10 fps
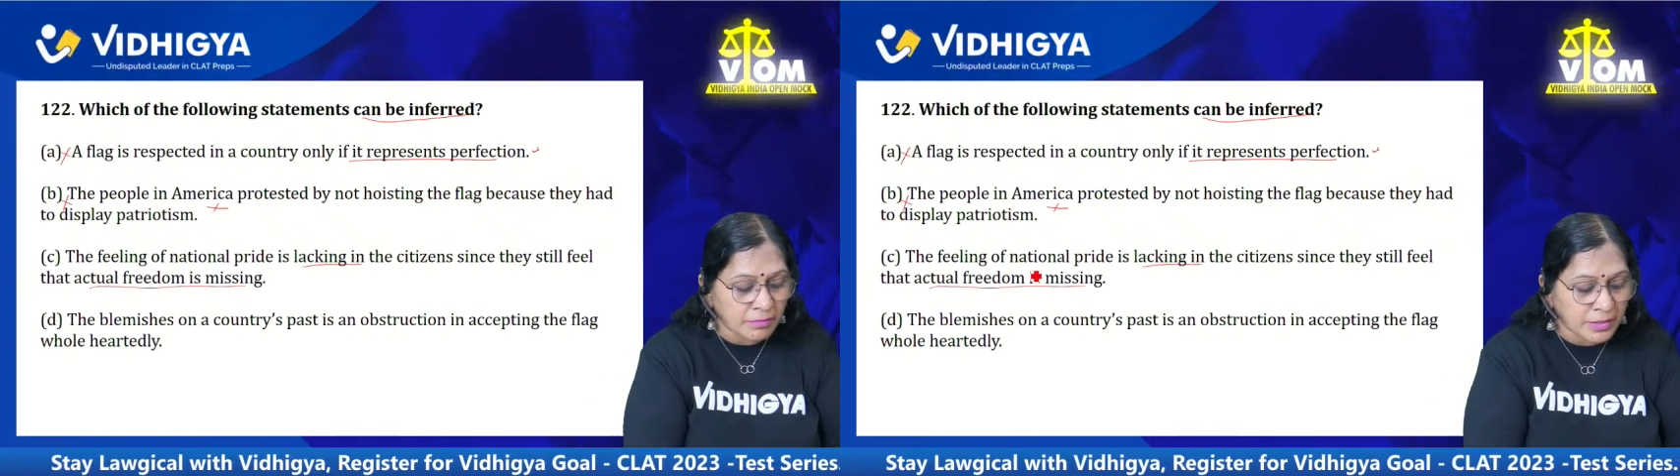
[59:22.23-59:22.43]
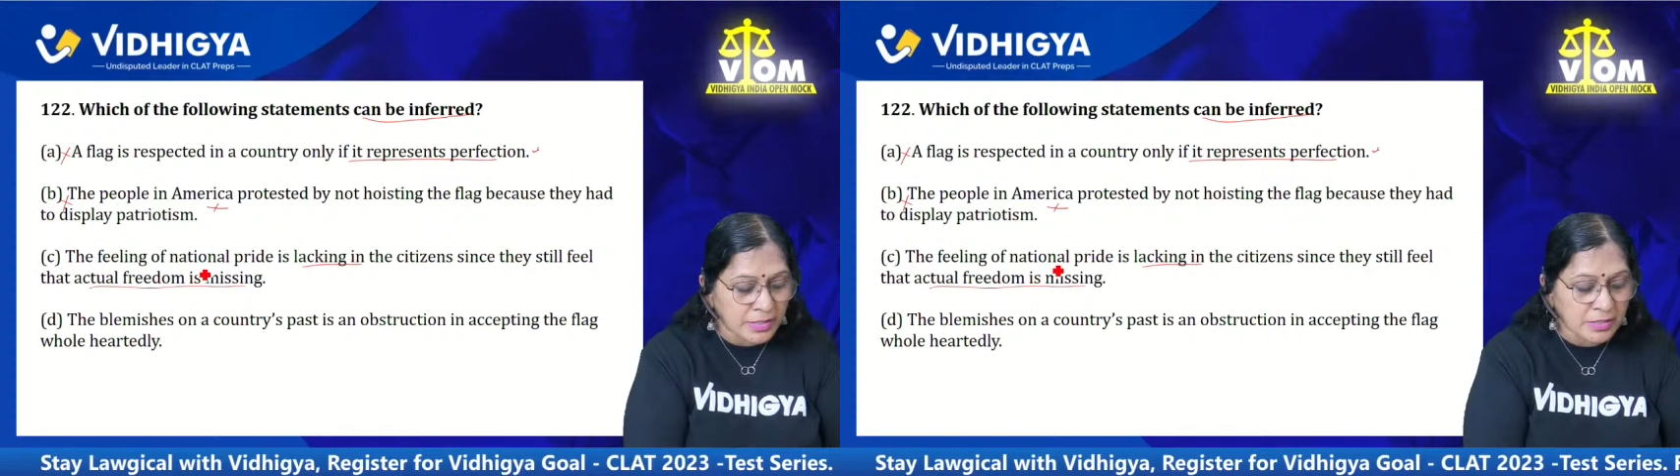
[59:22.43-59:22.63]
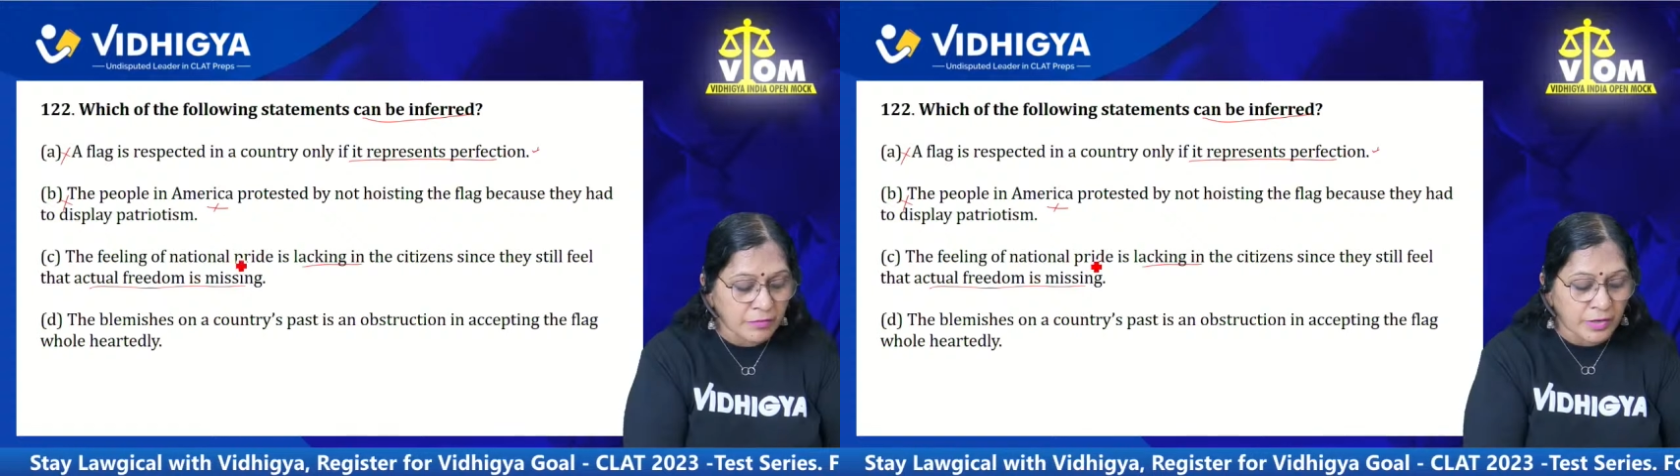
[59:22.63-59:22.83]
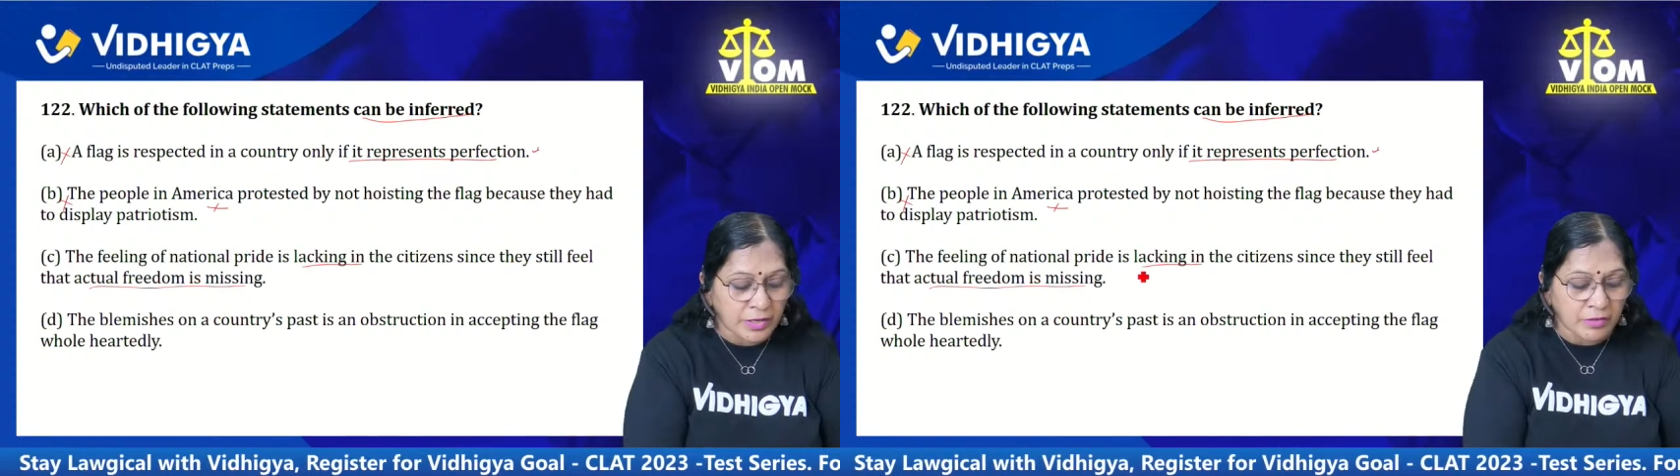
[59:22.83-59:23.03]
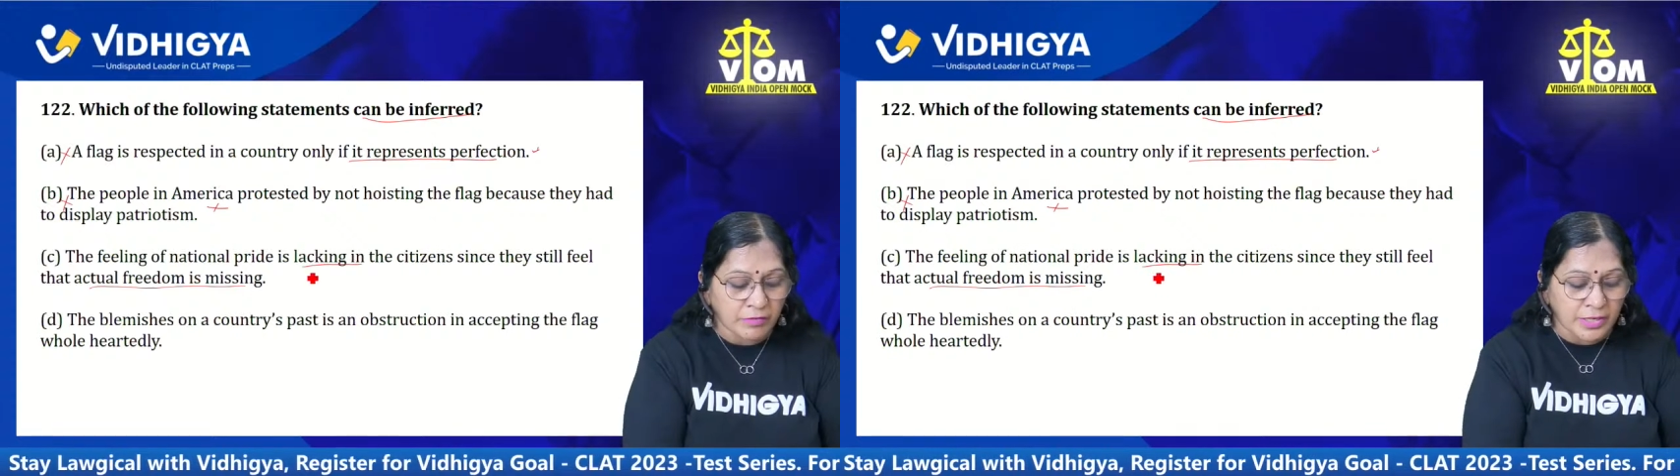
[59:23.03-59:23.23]
but is the
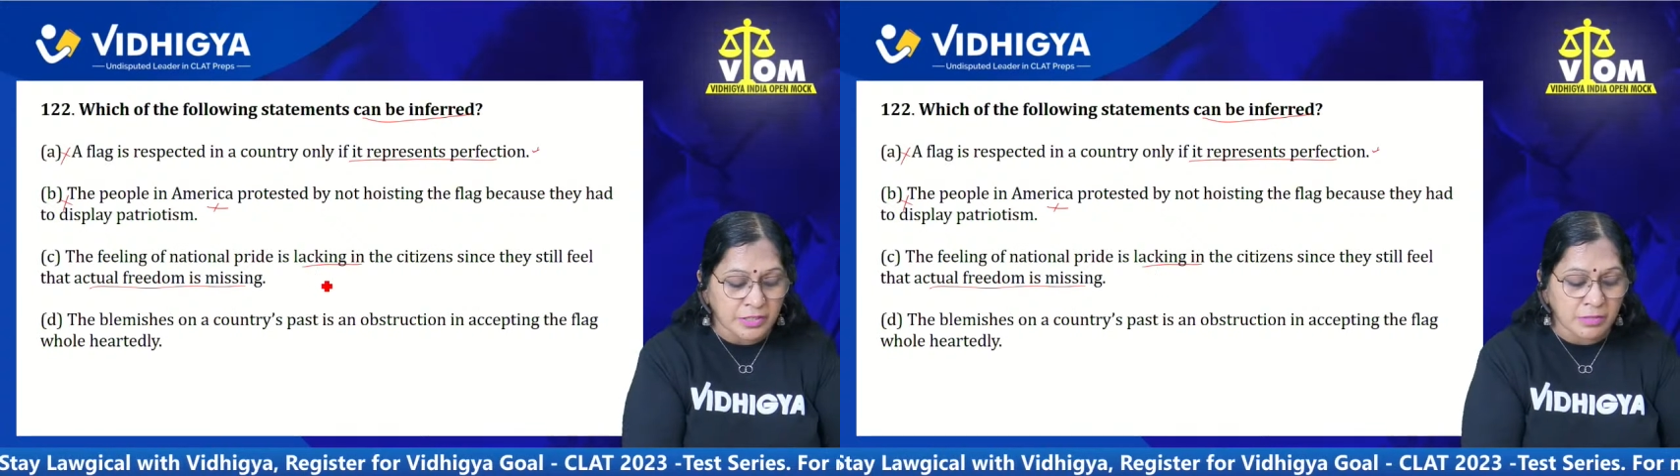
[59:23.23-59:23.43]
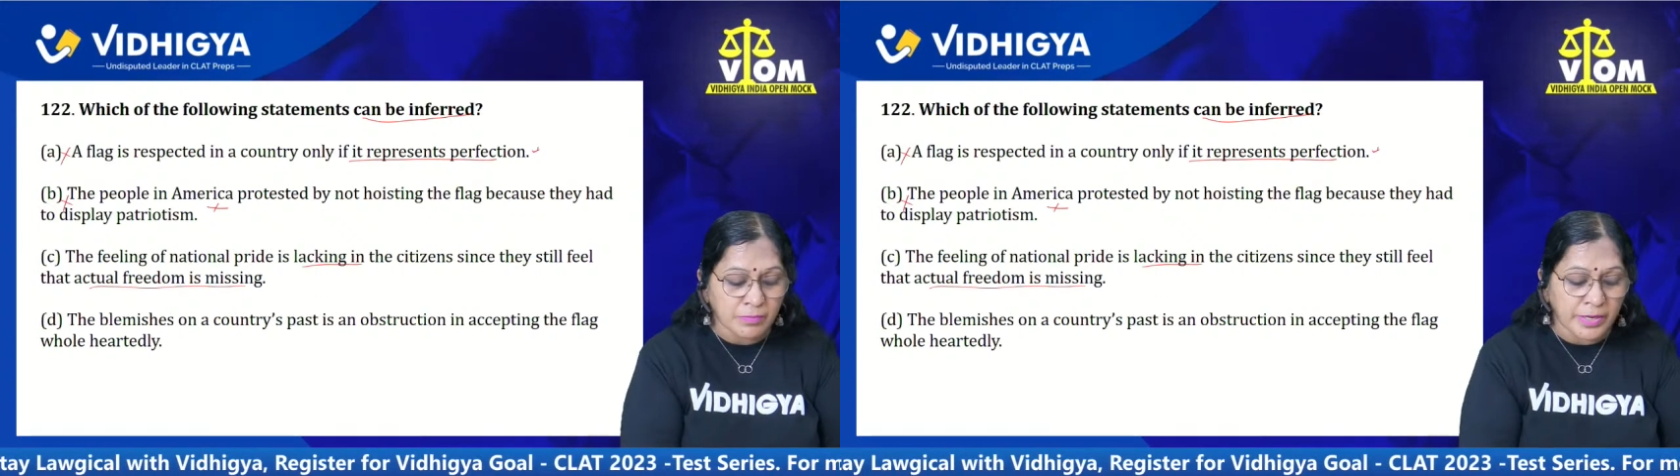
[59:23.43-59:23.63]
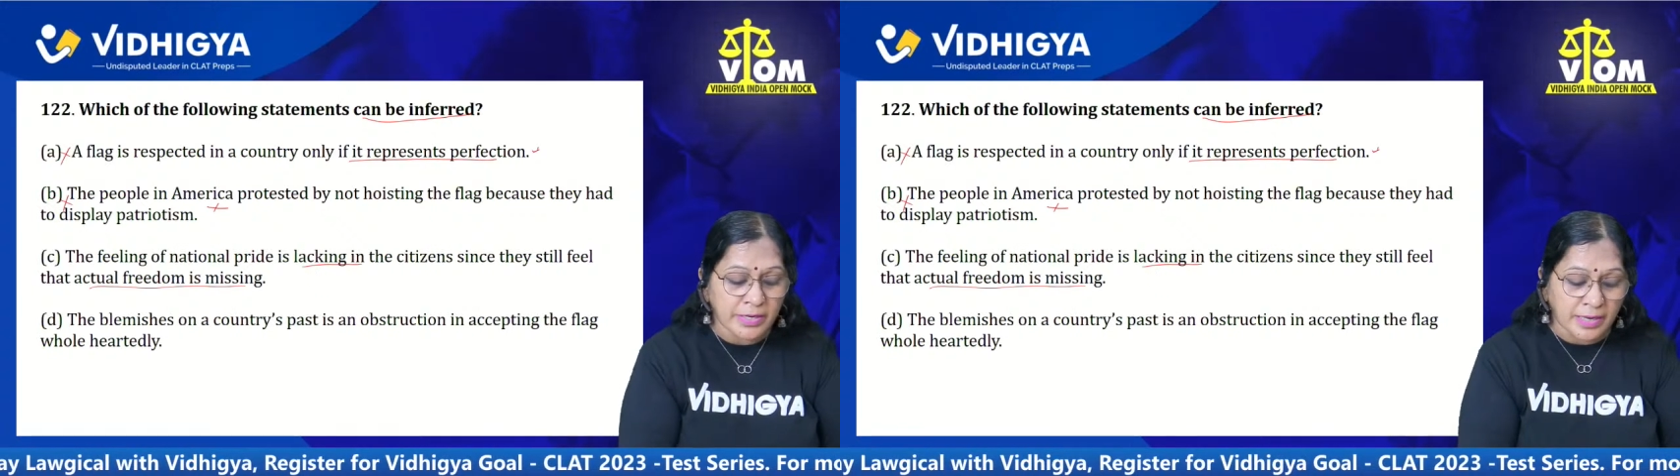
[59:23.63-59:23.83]
feeling of national pride